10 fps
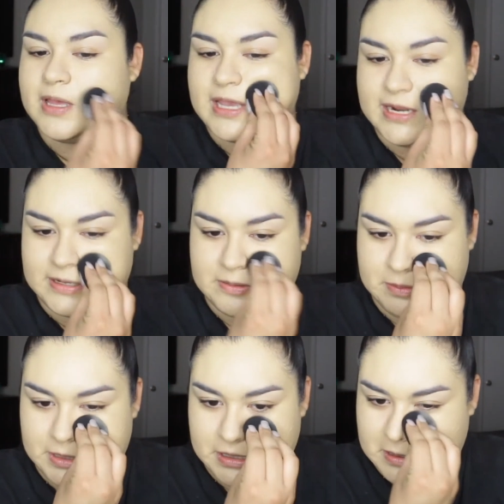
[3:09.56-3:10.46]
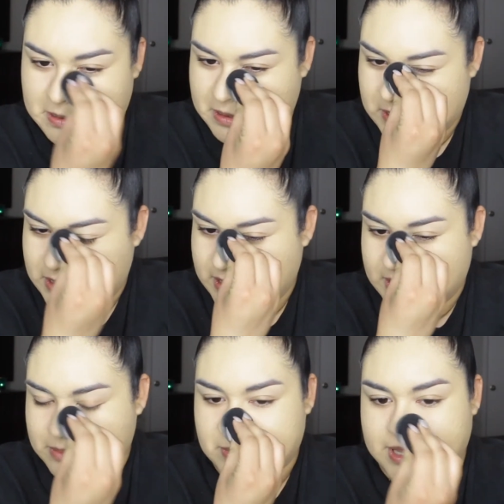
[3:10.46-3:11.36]
I can't explain it,
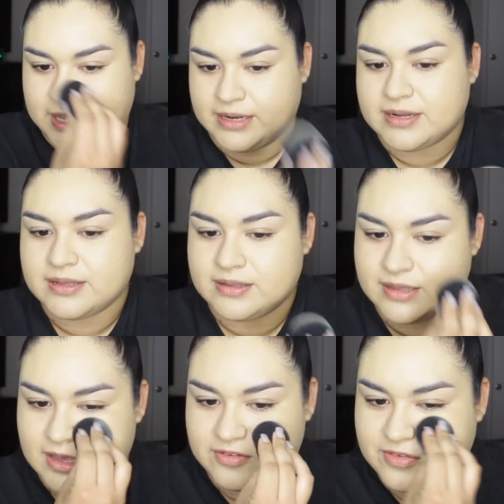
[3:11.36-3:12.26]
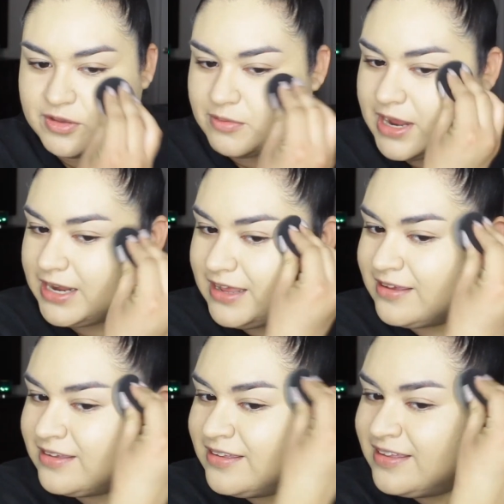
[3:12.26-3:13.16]
but I feel ready,
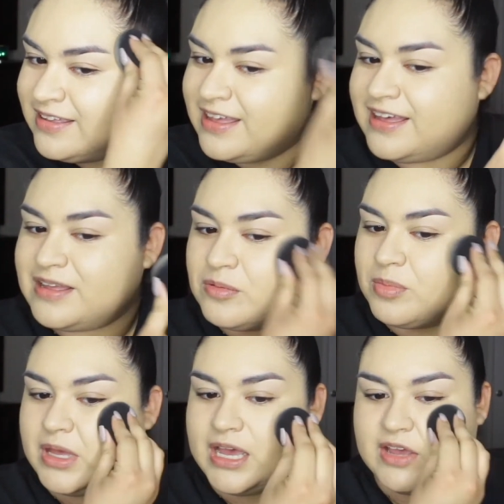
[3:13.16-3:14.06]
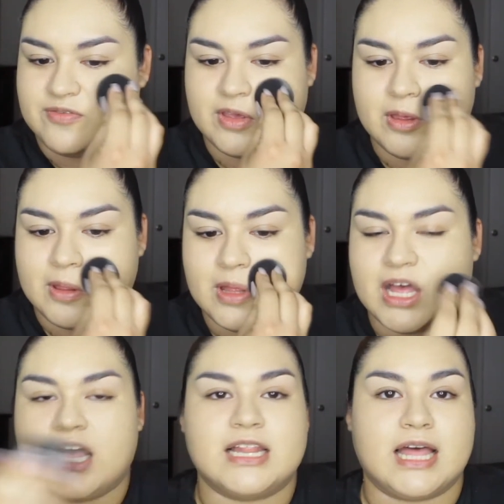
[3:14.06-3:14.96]
but I feel
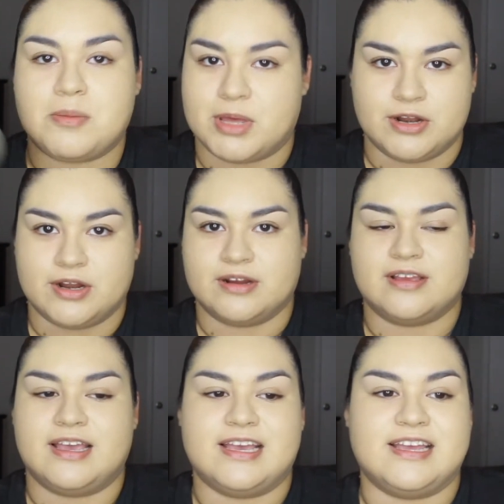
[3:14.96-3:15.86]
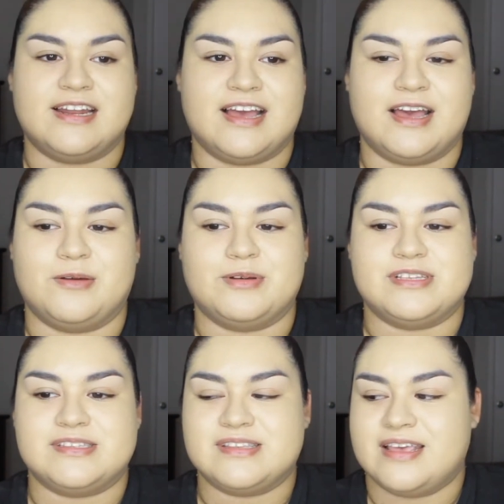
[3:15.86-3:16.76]
a lot better and I
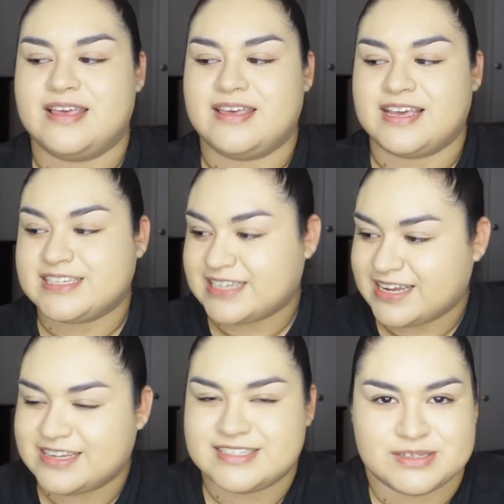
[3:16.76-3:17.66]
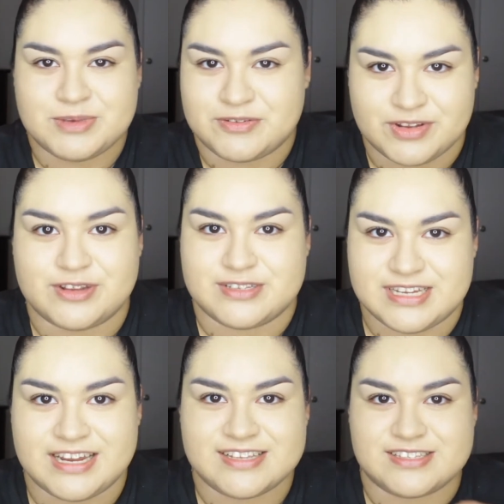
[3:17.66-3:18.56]
was excited to make a video
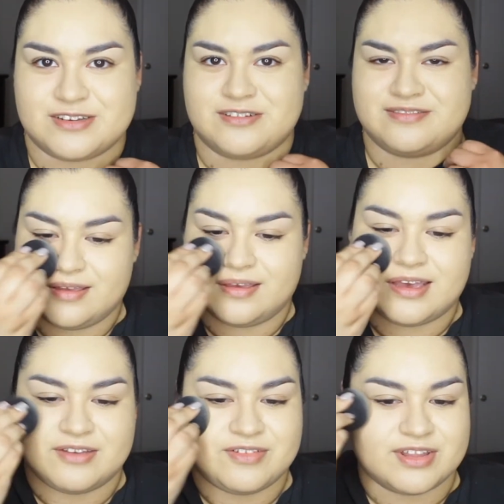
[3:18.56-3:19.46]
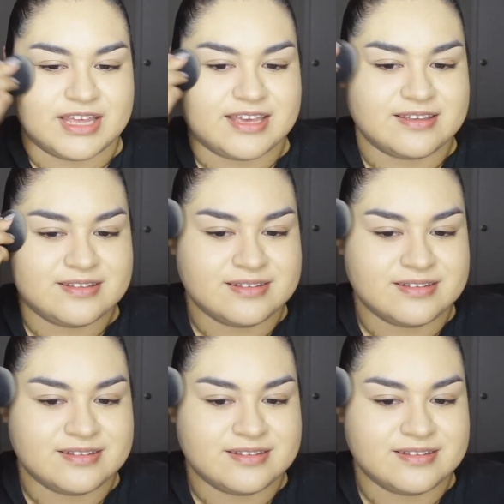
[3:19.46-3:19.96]
today, so I felt like